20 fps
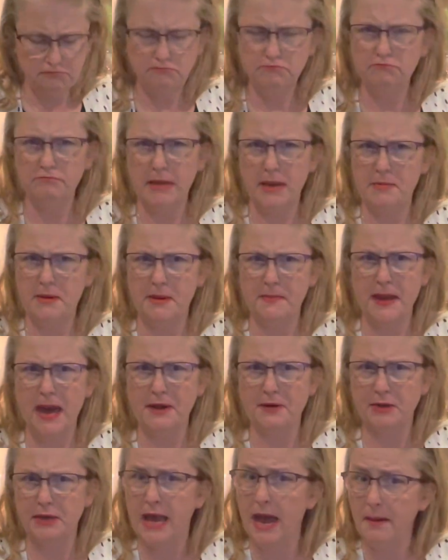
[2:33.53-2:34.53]
maybe about
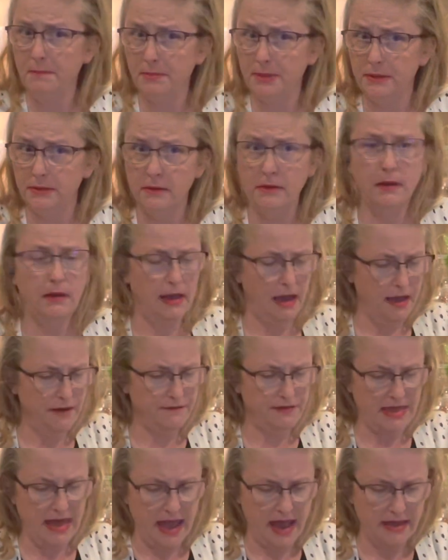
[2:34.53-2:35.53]
1 cup of
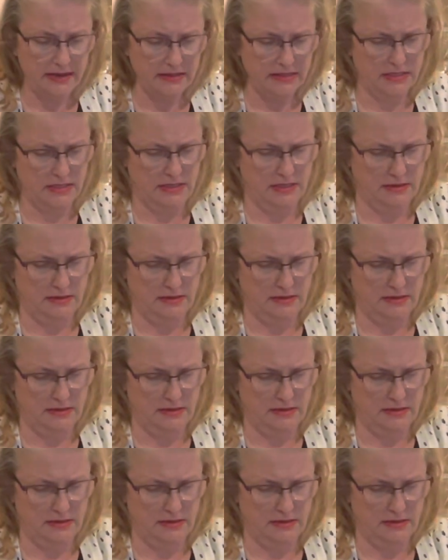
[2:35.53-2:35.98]
that.